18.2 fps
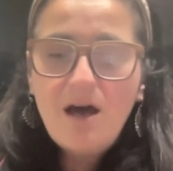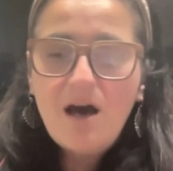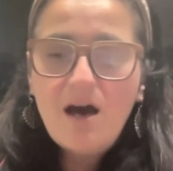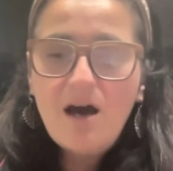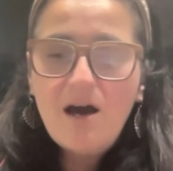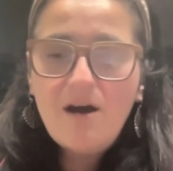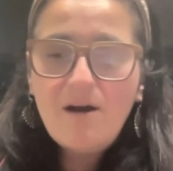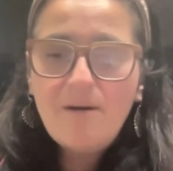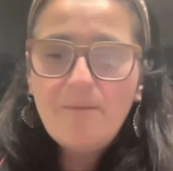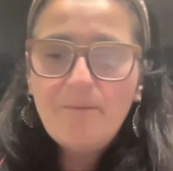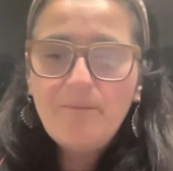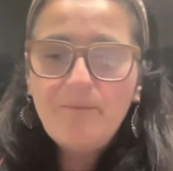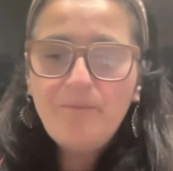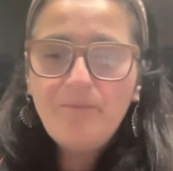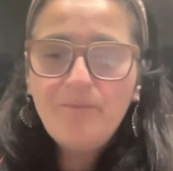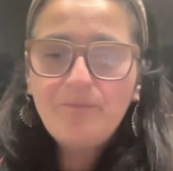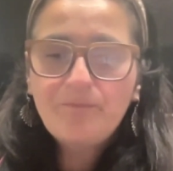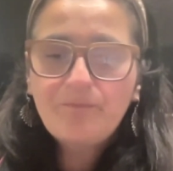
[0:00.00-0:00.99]

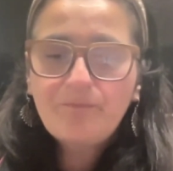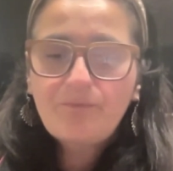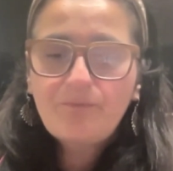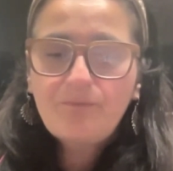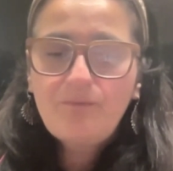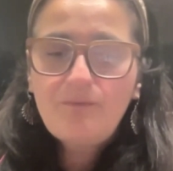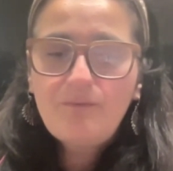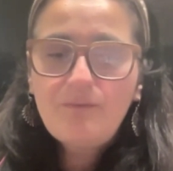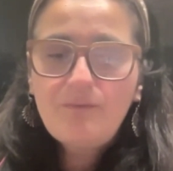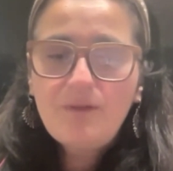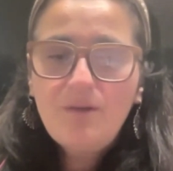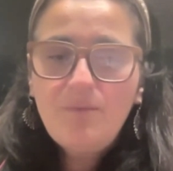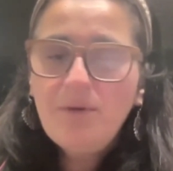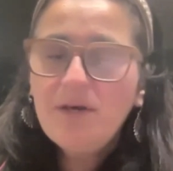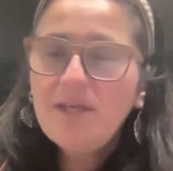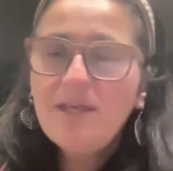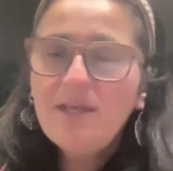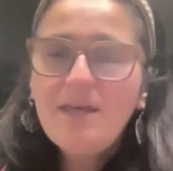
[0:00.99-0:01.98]

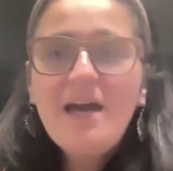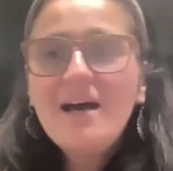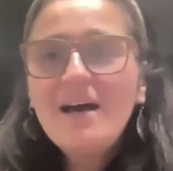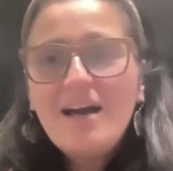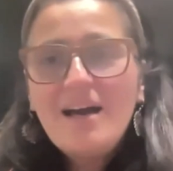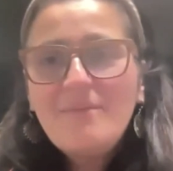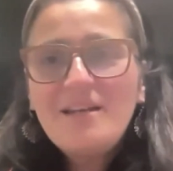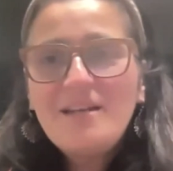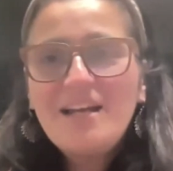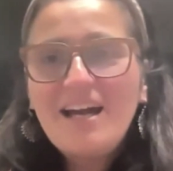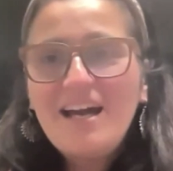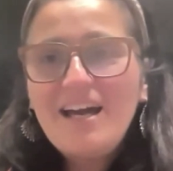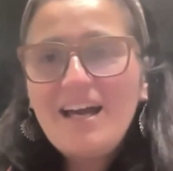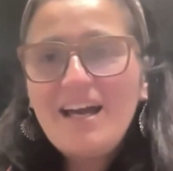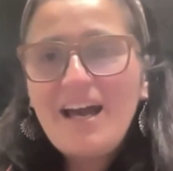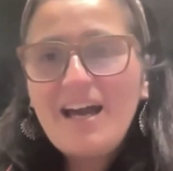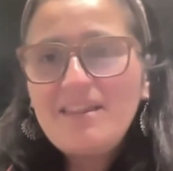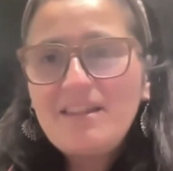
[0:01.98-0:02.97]
But yeah, I mean,
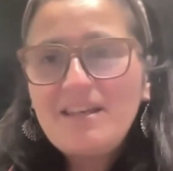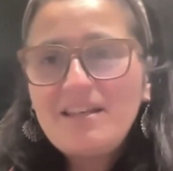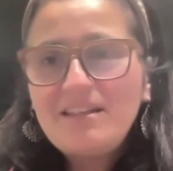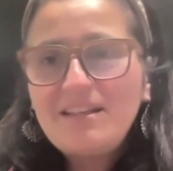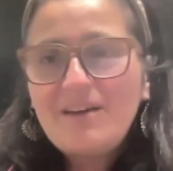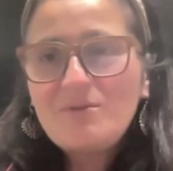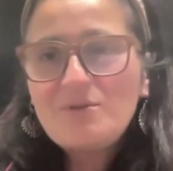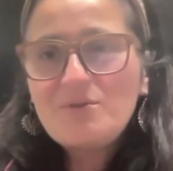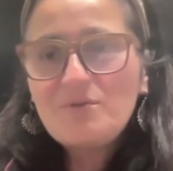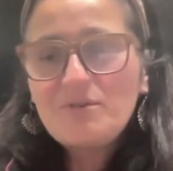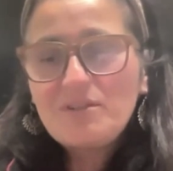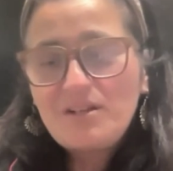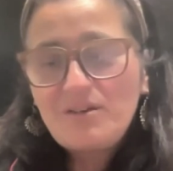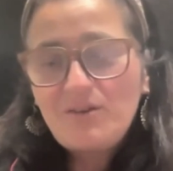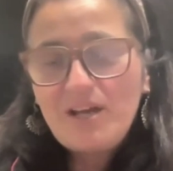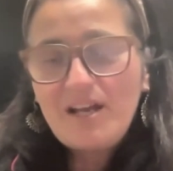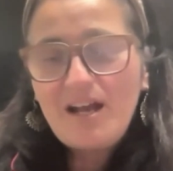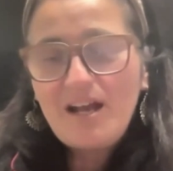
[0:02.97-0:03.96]
I think that was really
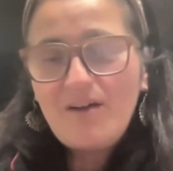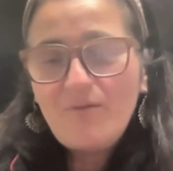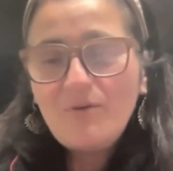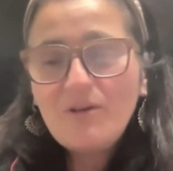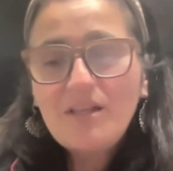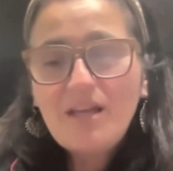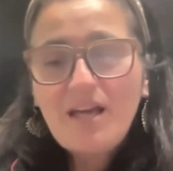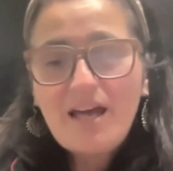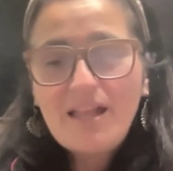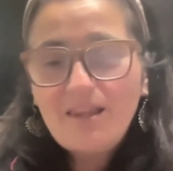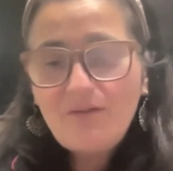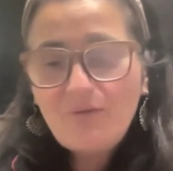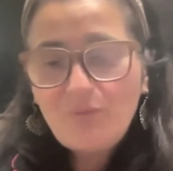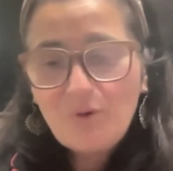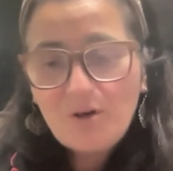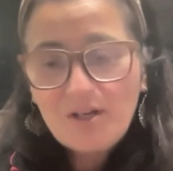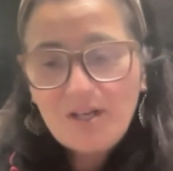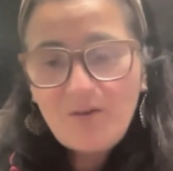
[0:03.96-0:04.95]
great. I
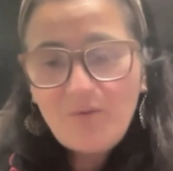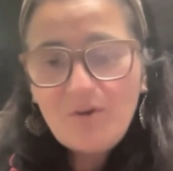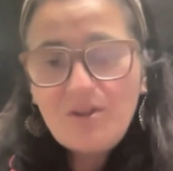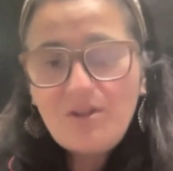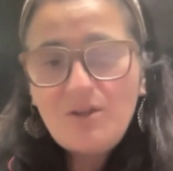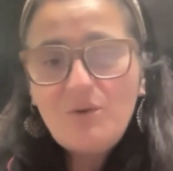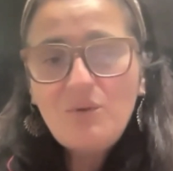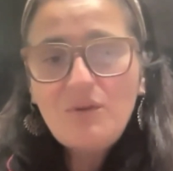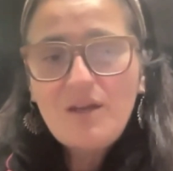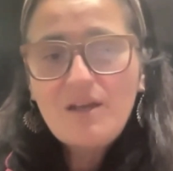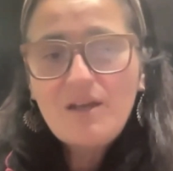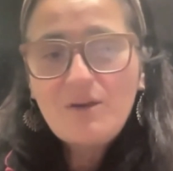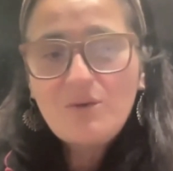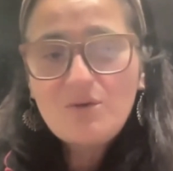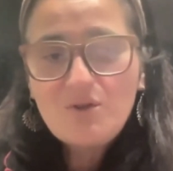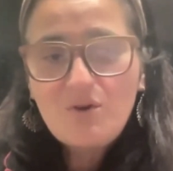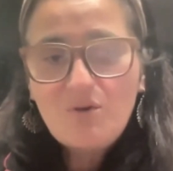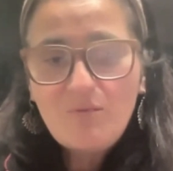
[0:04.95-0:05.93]
love working with you. Thank
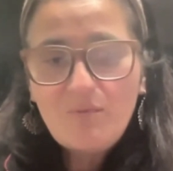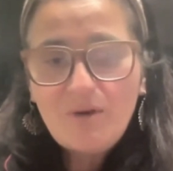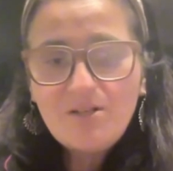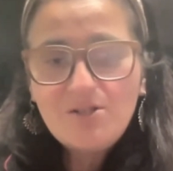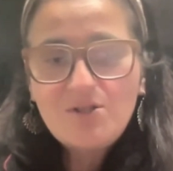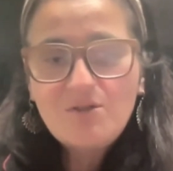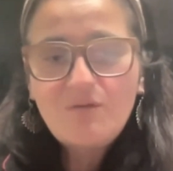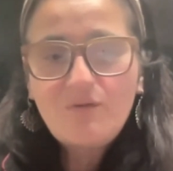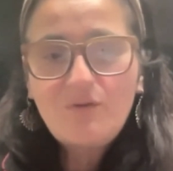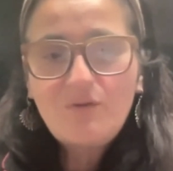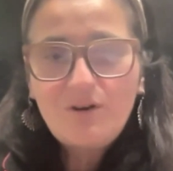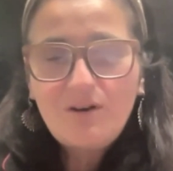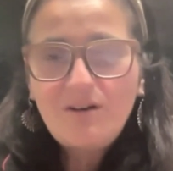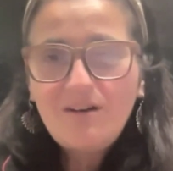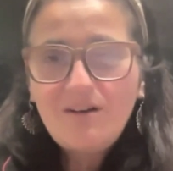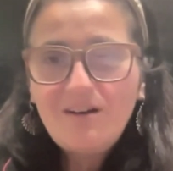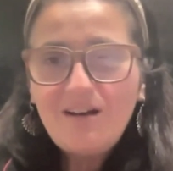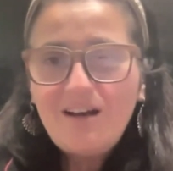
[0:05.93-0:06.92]
you so much
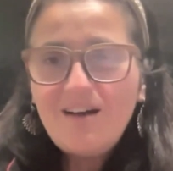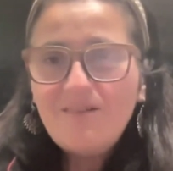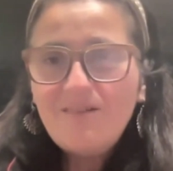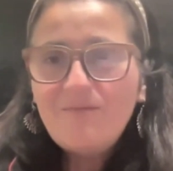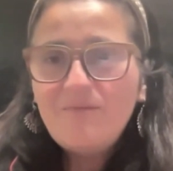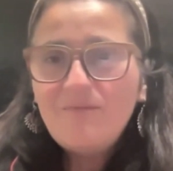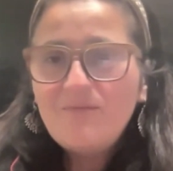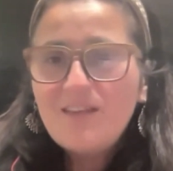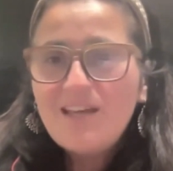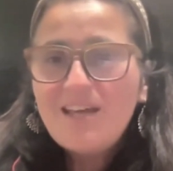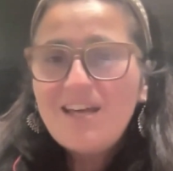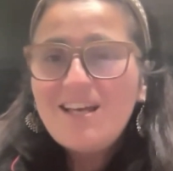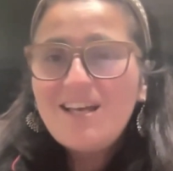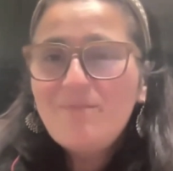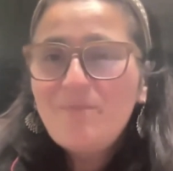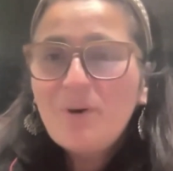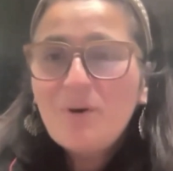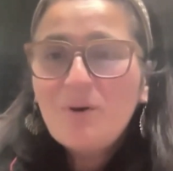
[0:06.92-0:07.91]
for,
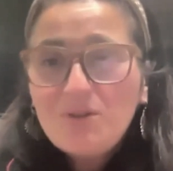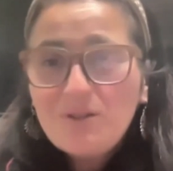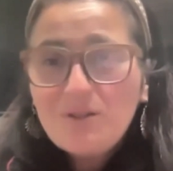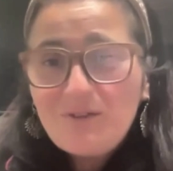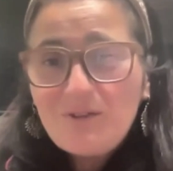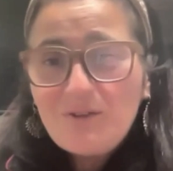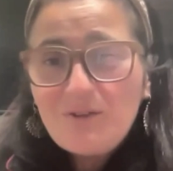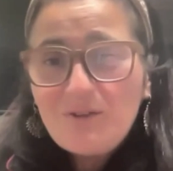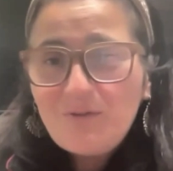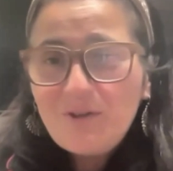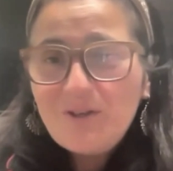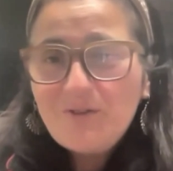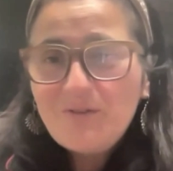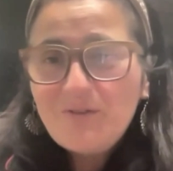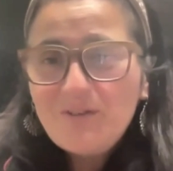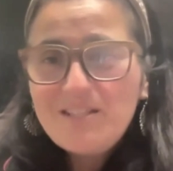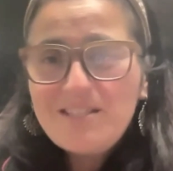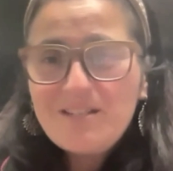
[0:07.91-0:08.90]
both of you, for
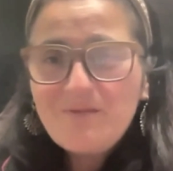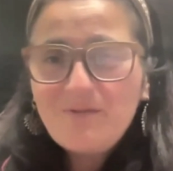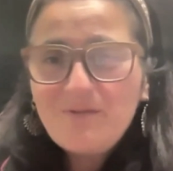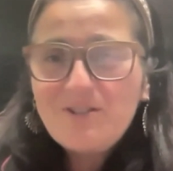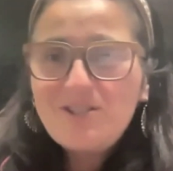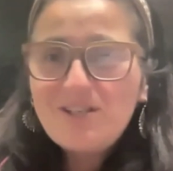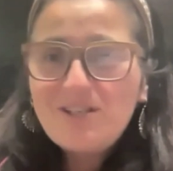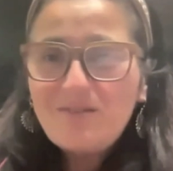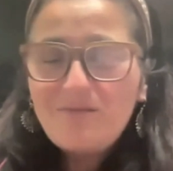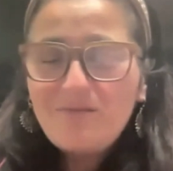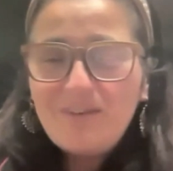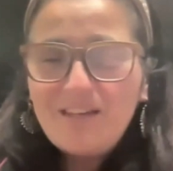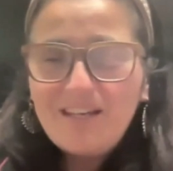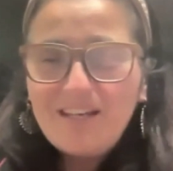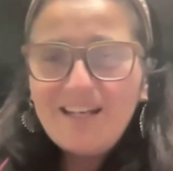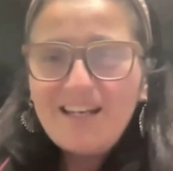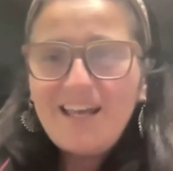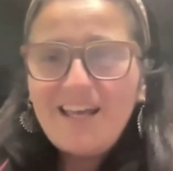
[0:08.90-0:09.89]
Yuritza, for Jim
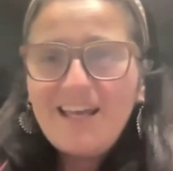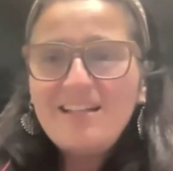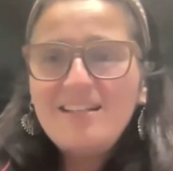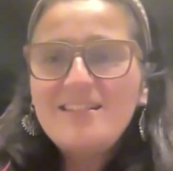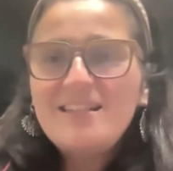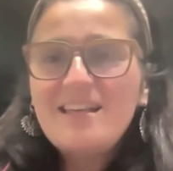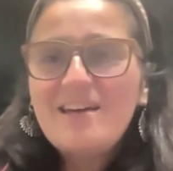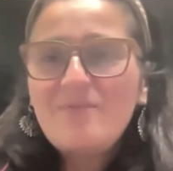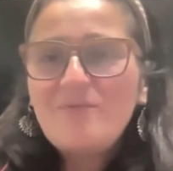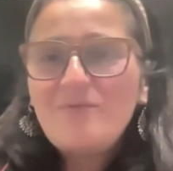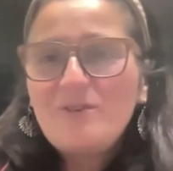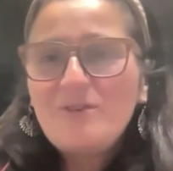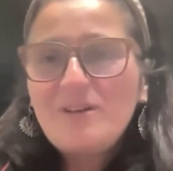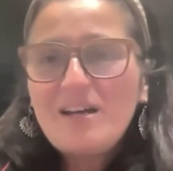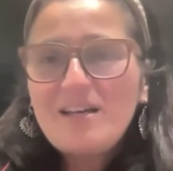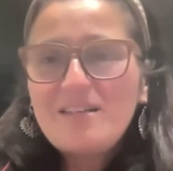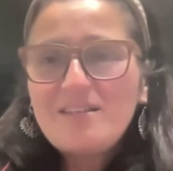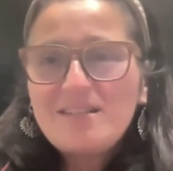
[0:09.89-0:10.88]
and Sam, for you
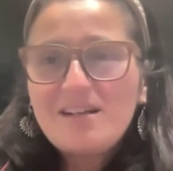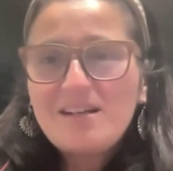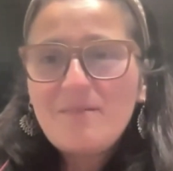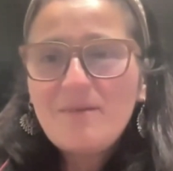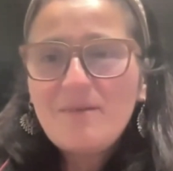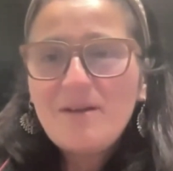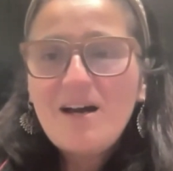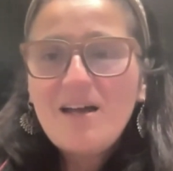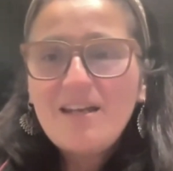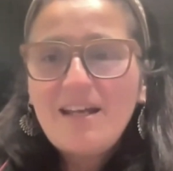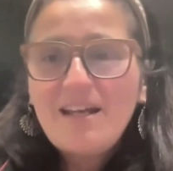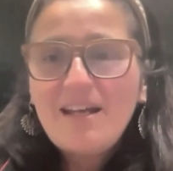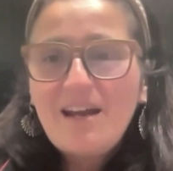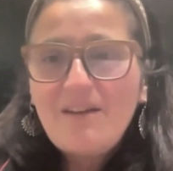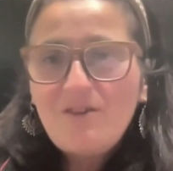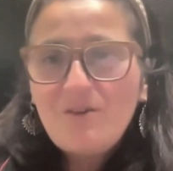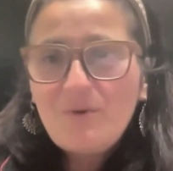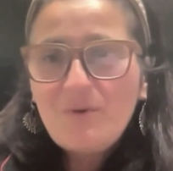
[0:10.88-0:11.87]
guys to coming on, and
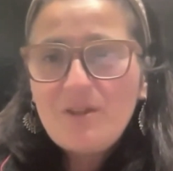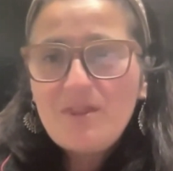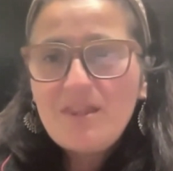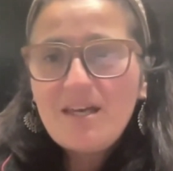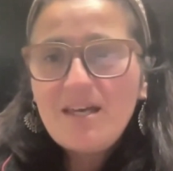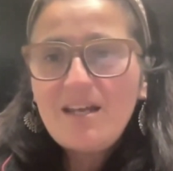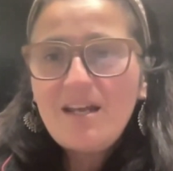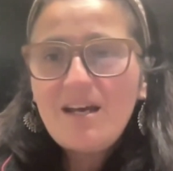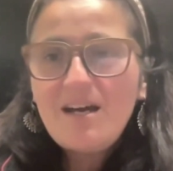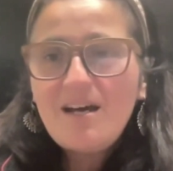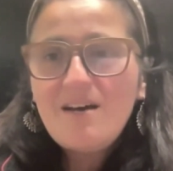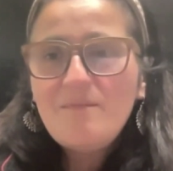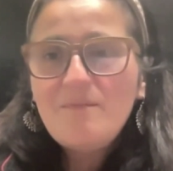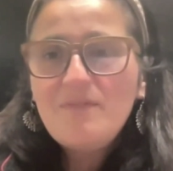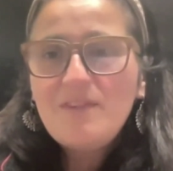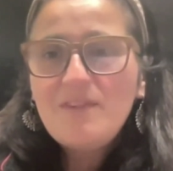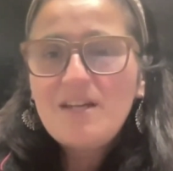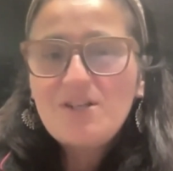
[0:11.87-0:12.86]
everyone
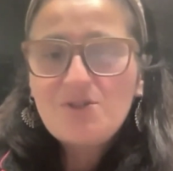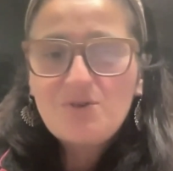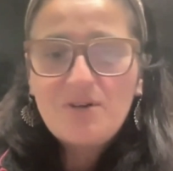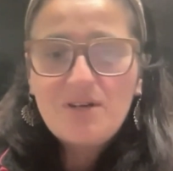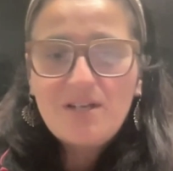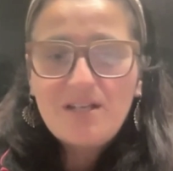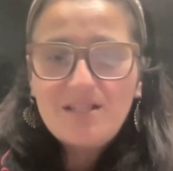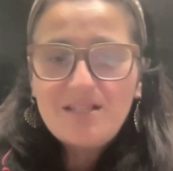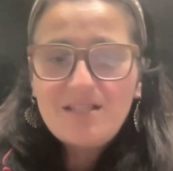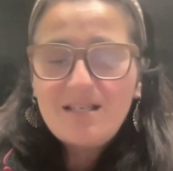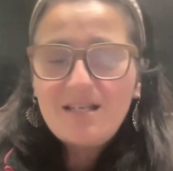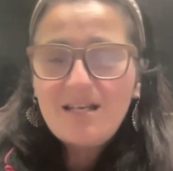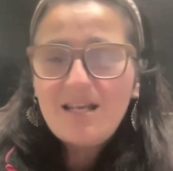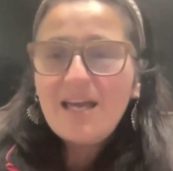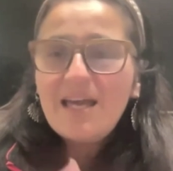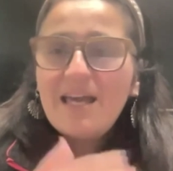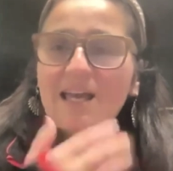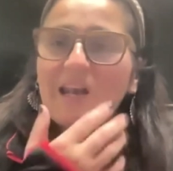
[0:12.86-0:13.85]
that joined
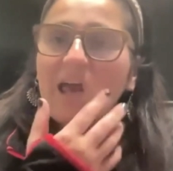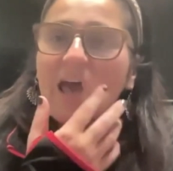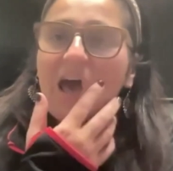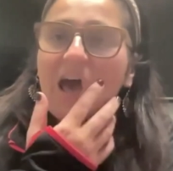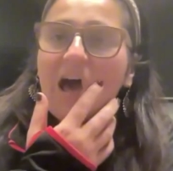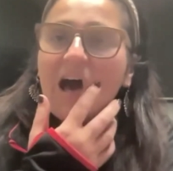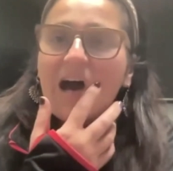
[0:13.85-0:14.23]
tonight.